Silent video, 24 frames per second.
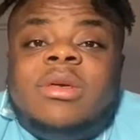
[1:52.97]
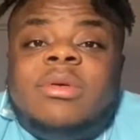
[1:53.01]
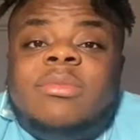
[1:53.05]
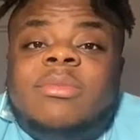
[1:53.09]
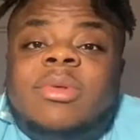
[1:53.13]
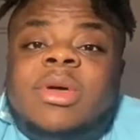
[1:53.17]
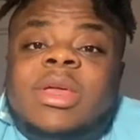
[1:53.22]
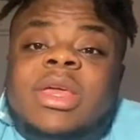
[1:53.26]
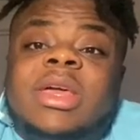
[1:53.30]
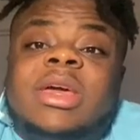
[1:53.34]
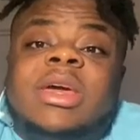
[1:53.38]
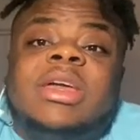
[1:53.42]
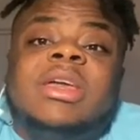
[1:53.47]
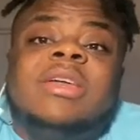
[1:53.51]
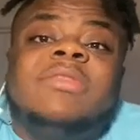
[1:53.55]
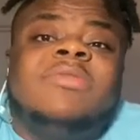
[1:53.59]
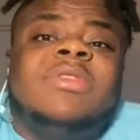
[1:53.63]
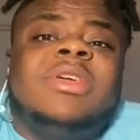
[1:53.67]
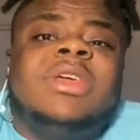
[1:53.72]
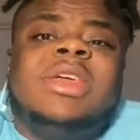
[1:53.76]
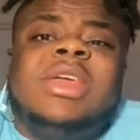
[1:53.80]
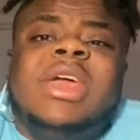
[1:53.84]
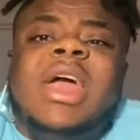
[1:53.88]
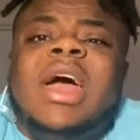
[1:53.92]
But yeah, even
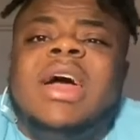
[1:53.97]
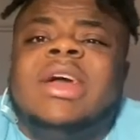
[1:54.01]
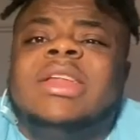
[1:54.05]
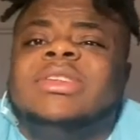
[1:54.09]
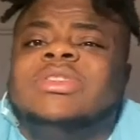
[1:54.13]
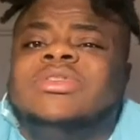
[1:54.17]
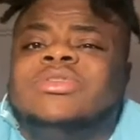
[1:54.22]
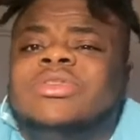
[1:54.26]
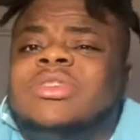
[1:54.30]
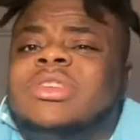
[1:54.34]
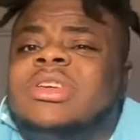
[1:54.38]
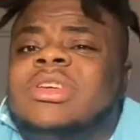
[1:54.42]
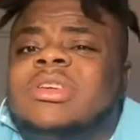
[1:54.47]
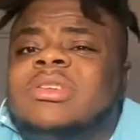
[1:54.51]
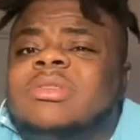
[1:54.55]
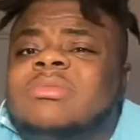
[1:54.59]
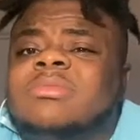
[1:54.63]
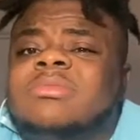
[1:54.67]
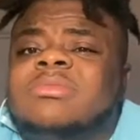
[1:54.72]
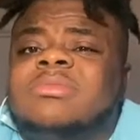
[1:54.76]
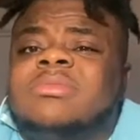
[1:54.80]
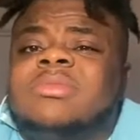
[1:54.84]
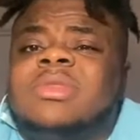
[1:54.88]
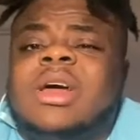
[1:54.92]
he had a dream.
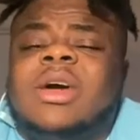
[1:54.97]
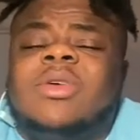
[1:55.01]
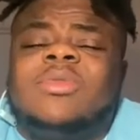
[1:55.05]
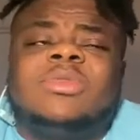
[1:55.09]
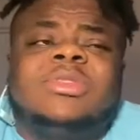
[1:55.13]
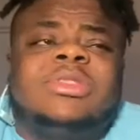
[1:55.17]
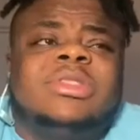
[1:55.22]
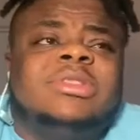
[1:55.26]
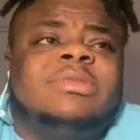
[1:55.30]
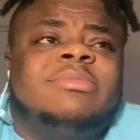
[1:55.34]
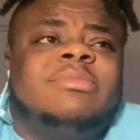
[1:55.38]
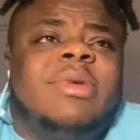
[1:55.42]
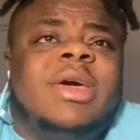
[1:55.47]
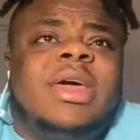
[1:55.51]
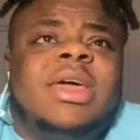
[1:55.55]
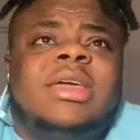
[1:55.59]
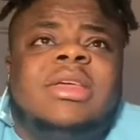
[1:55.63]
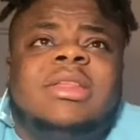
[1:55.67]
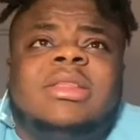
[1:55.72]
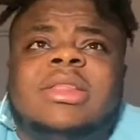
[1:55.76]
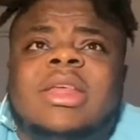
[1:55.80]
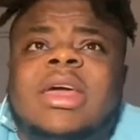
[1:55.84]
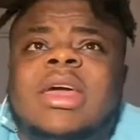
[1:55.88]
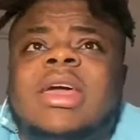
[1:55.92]
That was his
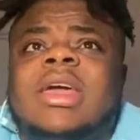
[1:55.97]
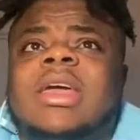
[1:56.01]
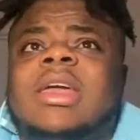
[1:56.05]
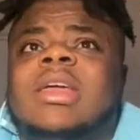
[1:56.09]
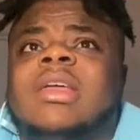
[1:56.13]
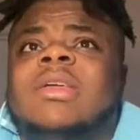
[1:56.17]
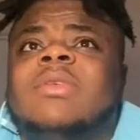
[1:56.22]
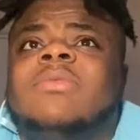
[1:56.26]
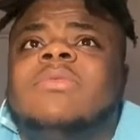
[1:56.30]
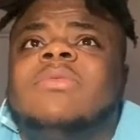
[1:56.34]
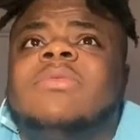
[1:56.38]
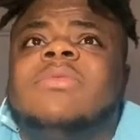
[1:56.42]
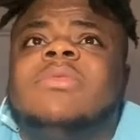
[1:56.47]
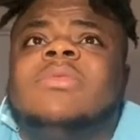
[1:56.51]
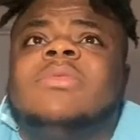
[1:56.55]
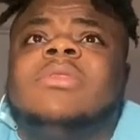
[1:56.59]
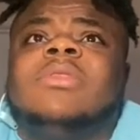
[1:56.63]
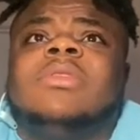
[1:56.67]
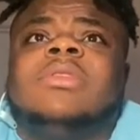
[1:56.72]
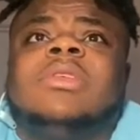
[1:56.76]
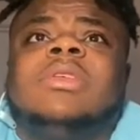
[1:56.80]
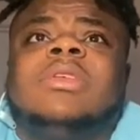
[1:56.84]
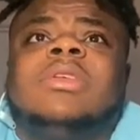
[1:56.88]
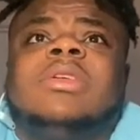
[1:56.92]
main thing.
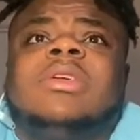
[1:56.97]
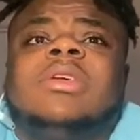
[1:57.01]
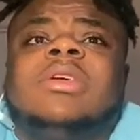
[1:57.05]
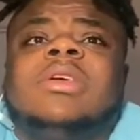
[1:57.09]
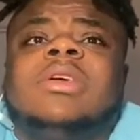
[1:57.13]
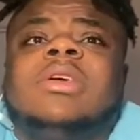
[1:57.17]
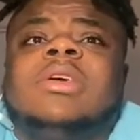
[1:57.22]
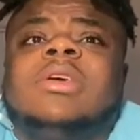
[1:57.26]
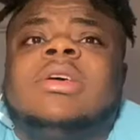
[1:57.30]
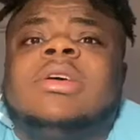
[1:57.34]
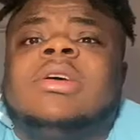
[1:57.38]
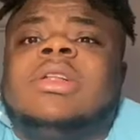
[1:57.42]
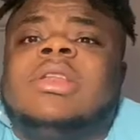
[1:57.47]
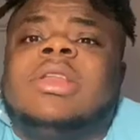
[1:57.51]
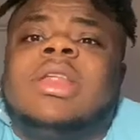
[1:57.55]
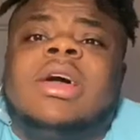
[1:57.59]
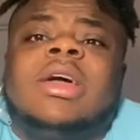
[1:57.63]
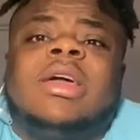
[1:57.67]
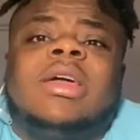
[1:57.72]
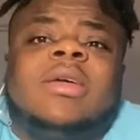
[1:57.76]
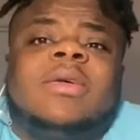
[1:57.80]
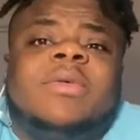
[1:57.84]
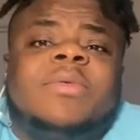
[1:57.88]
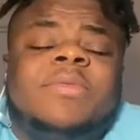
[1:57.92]

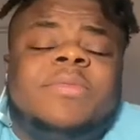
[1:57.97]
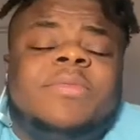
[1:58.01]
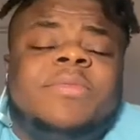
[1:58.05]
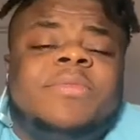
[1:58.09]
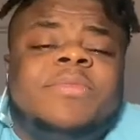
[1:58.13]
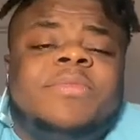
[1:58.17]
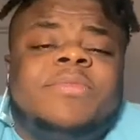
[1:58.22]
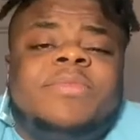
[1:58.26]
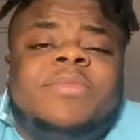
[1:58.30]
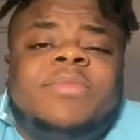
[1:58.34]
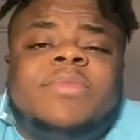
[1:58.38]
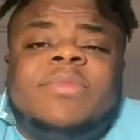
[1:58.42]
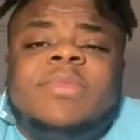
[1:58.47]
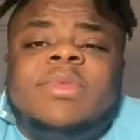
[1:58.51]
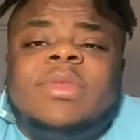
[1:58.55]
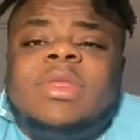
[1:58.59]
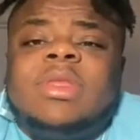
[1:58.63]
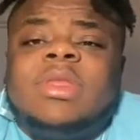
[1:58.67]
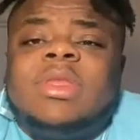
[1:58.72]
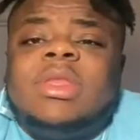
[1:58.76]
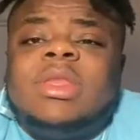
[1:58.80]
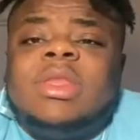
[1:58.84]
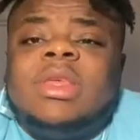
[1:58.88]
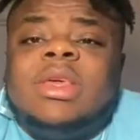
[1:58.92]
Like,
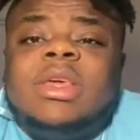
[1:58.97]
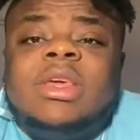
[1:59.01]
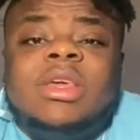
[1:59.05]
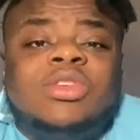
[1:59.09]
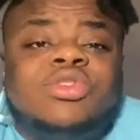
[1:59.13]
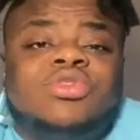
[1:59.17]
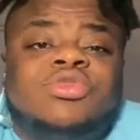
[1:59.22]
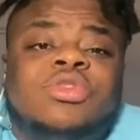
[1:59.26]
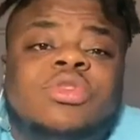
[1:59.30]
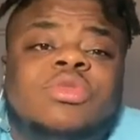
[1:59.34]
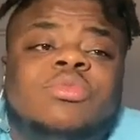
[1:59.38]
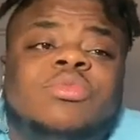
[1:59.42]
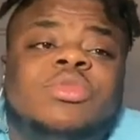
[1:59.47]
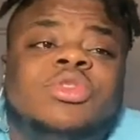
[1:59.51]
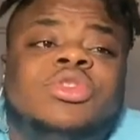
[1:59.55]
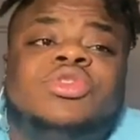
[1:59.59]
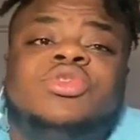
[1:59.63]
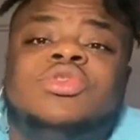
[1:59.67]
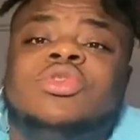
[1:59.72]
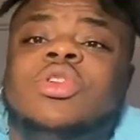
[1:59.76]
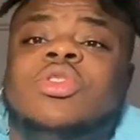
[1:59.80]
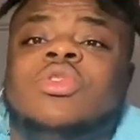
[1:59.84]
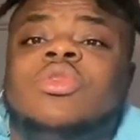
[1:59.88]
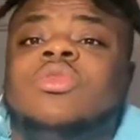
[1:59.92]
his dream was, you
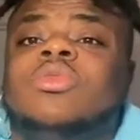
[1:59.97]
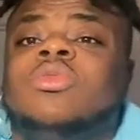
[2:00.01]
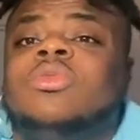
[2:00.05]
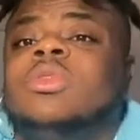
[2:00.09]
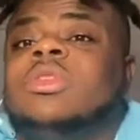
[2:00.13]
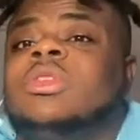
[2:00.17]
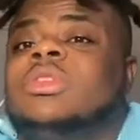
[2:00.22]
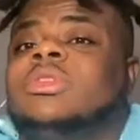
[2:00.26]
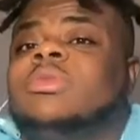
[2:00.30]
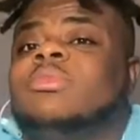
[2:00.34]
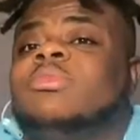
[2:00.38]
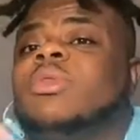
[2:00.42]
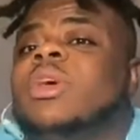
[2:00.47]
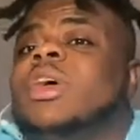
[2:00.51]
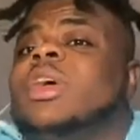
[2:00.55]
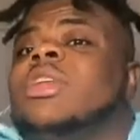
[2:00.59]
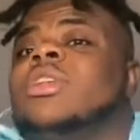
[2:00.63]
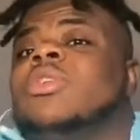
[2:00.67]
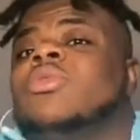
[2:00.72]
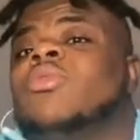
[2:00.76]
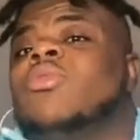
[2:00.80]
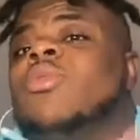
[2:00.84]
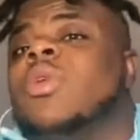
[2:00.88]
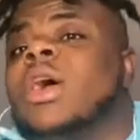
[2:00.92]
know, to bring
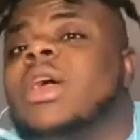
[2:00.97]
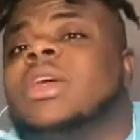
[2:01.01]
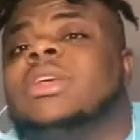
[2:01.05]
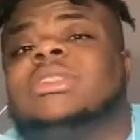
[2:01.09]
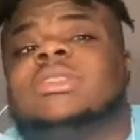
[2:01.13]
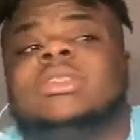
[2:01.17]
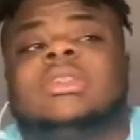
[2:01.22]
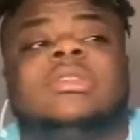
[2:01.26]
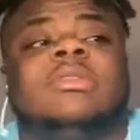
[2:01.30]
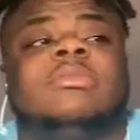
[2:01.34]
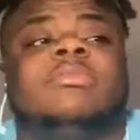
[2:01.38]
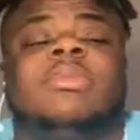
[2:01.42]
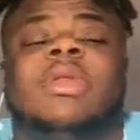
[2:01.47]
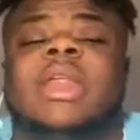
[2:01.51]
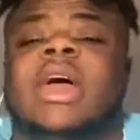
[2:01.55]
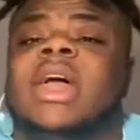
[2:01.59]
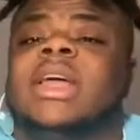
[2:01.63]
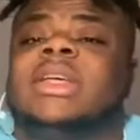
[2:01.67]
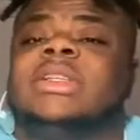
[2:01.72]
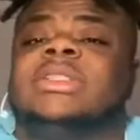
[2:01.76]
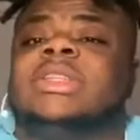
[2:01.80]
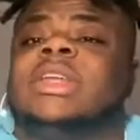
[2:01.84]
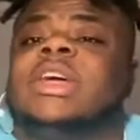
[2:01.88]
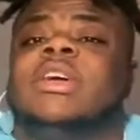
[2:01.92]
the whites and the
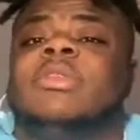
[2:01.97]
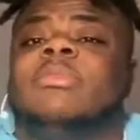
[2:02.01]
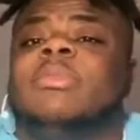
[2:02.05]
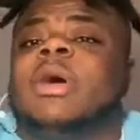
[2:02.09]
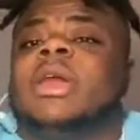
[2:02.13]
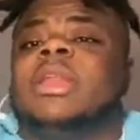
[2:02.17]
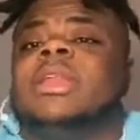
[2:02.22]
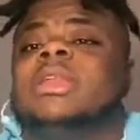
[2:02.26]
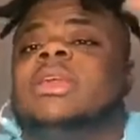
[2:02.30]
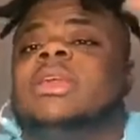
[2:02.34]
blacks and everybody